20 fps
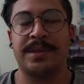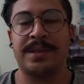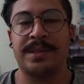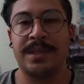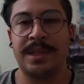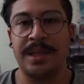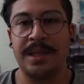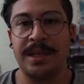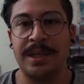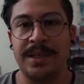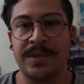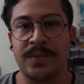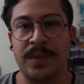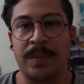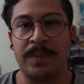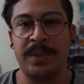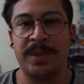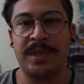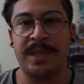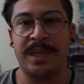seeing his
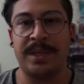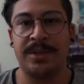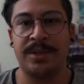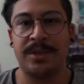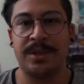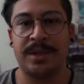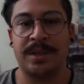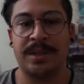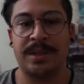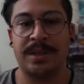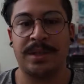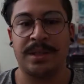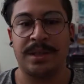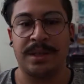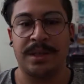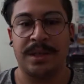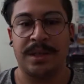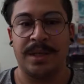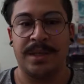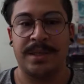reputation,
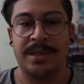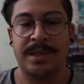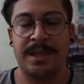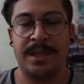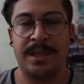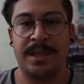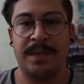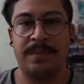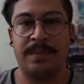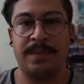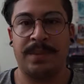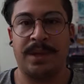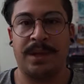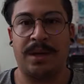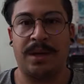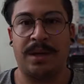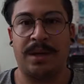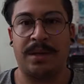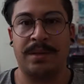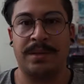seeing him
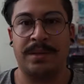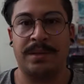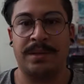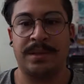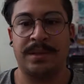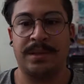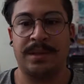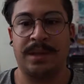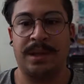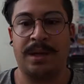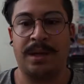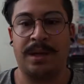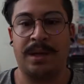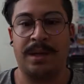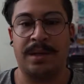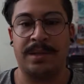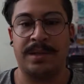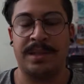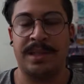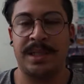on
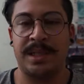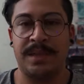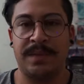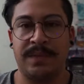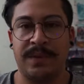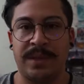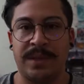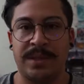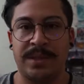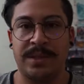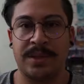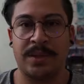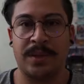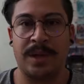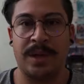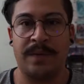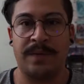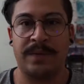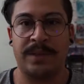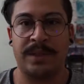TV so
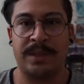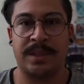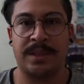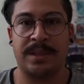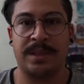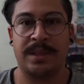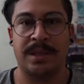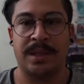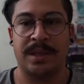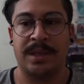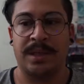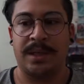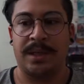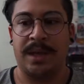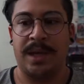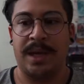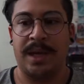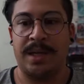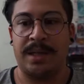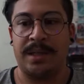often,
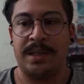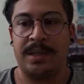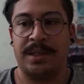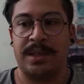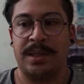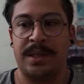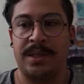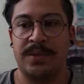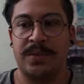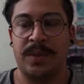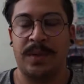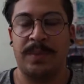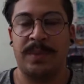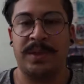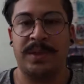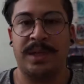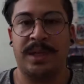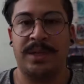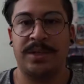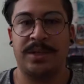and his
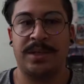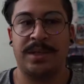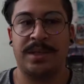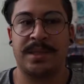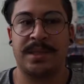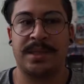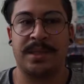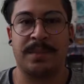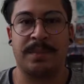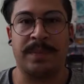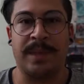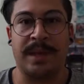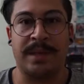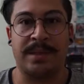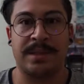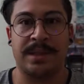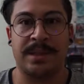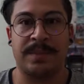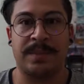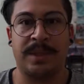reputation isn't the
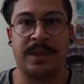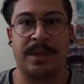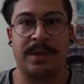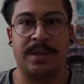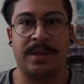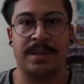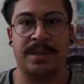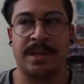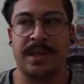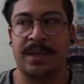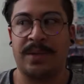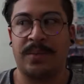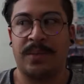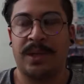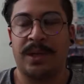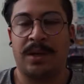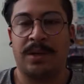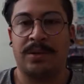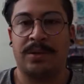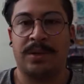best, to be honest. Like, we
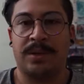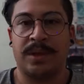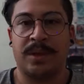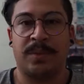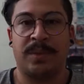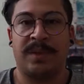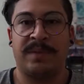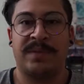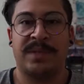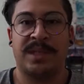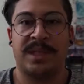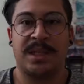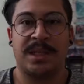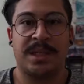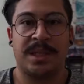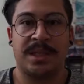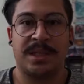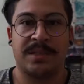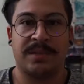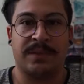all know that we've seen
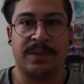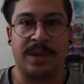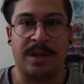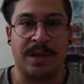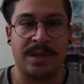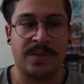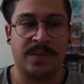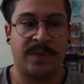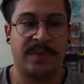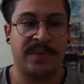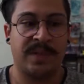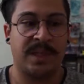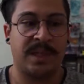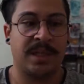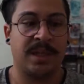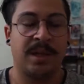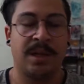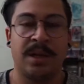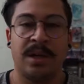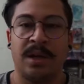his flaws, we've
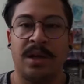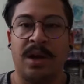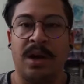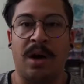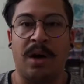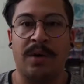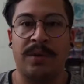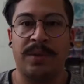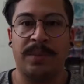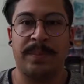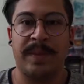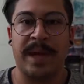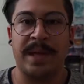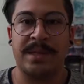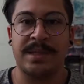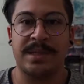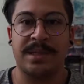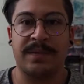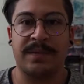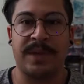seen all the
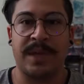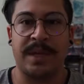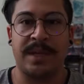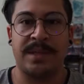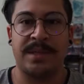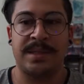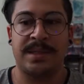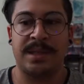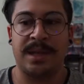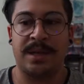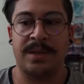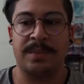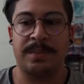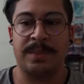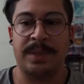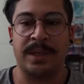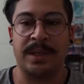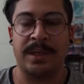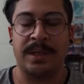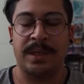bad stuff that he's done,
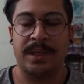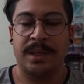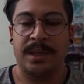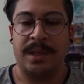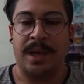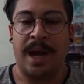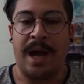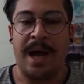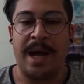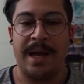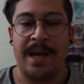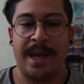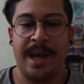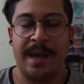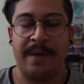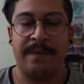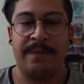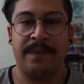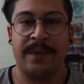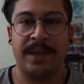but I
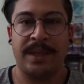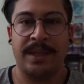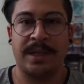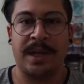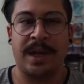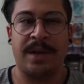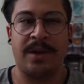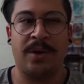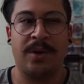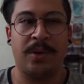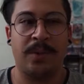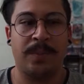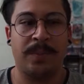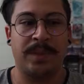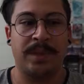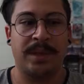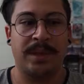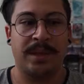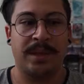have faith and I hope